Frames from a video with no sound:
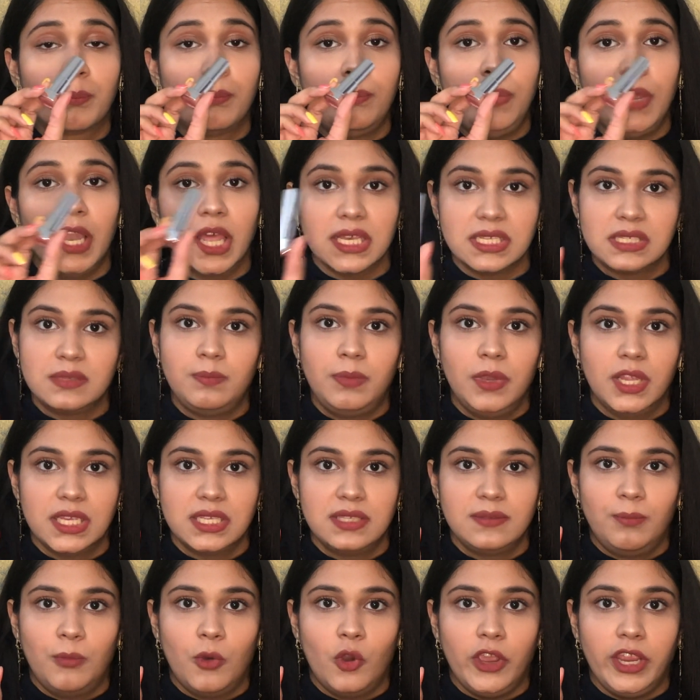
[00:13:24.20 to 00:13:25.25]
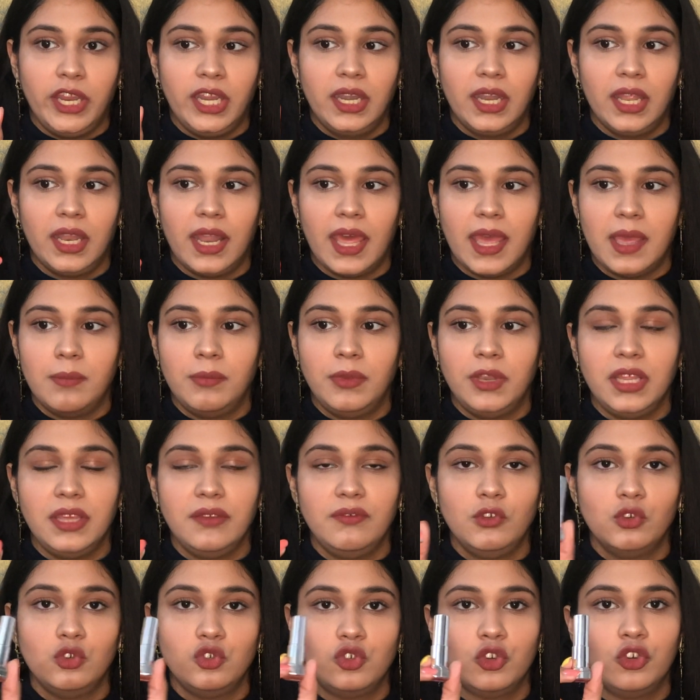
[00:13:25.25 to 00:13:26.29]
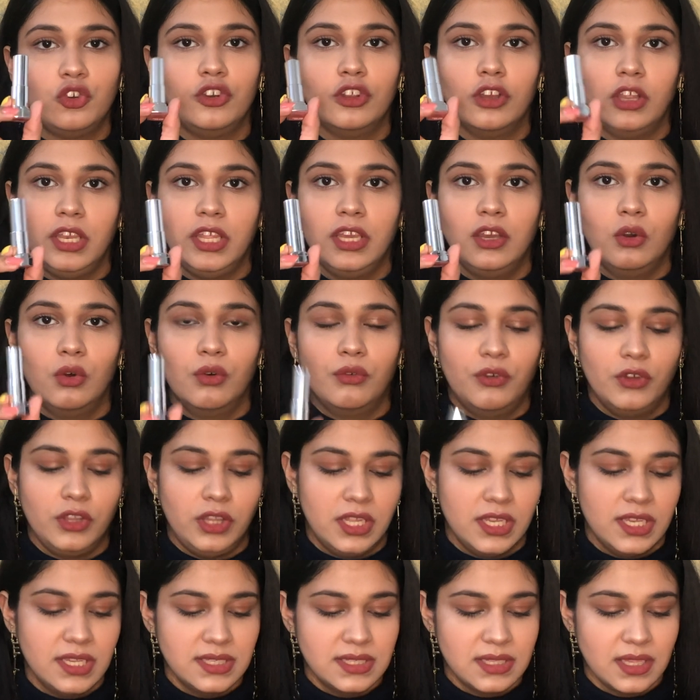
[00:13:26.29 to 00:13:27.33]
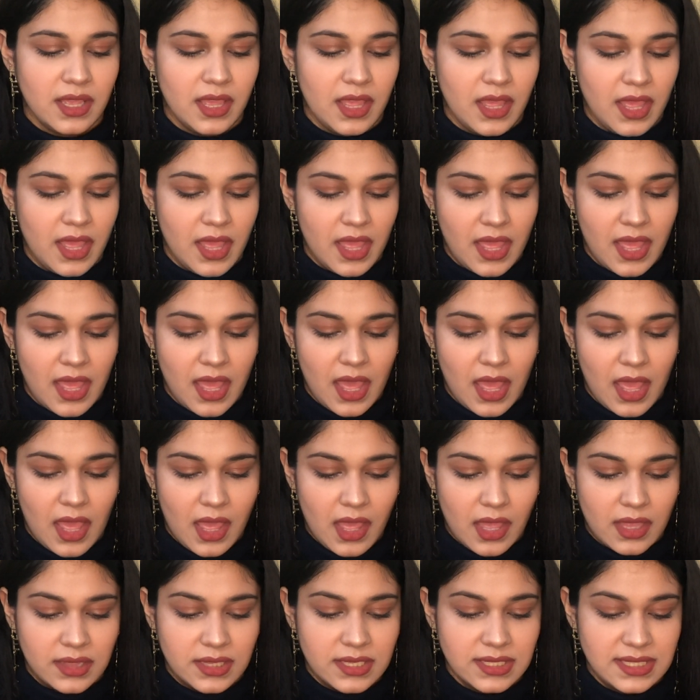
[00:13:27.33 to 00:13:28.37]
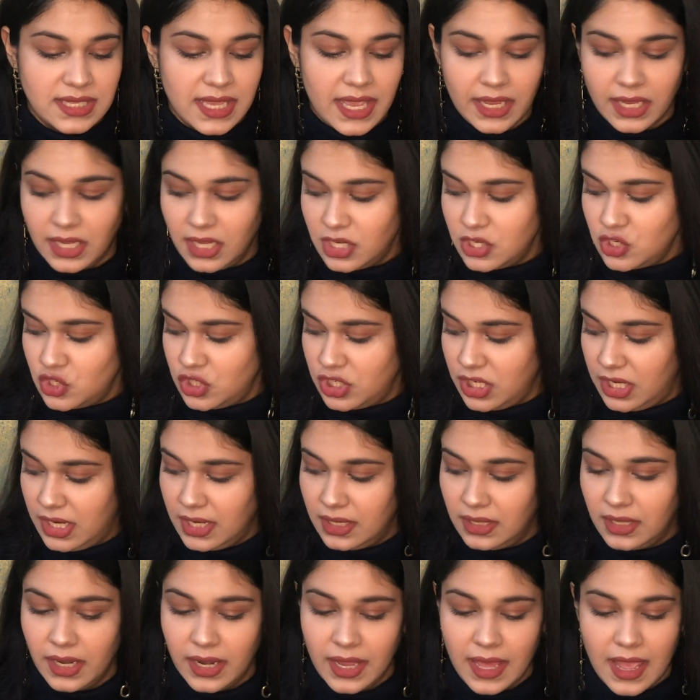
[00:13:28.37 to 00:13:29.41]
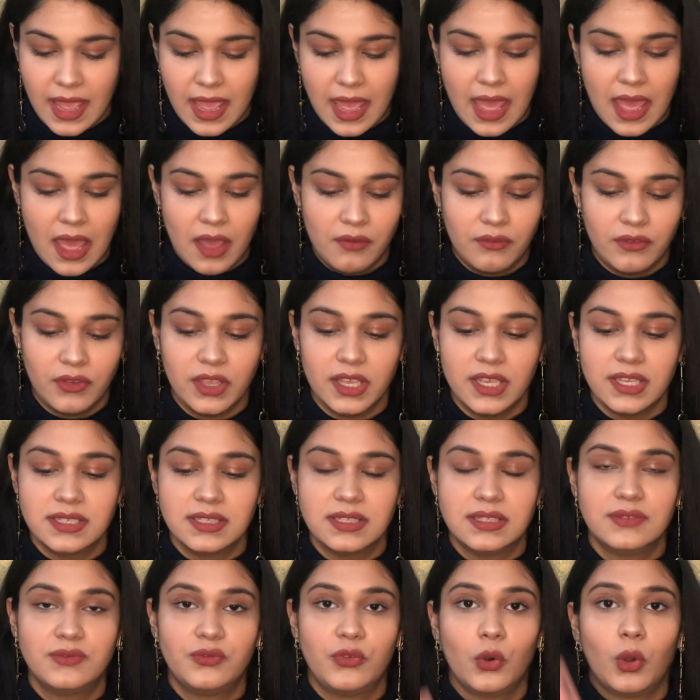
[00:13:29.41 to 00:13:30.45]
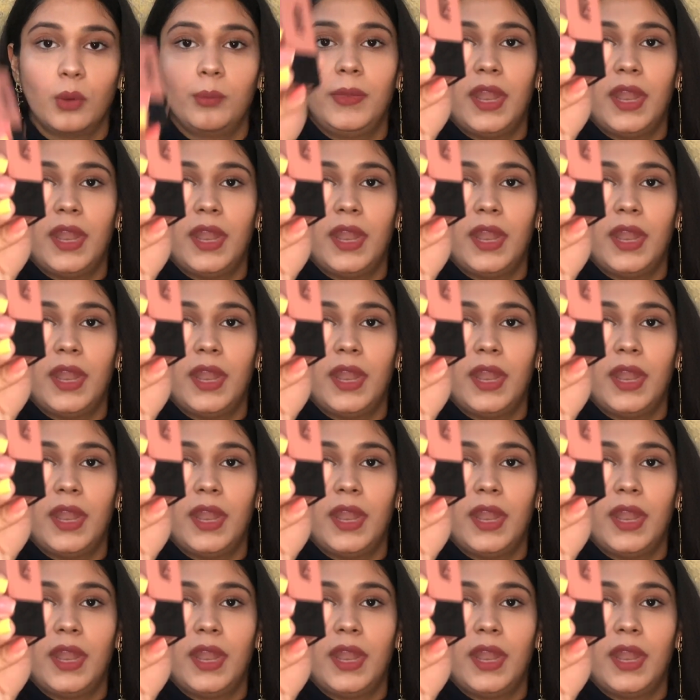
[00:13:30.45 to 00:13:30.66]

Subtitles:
plus point, and I believe you should really go for this. The second shade that I have is from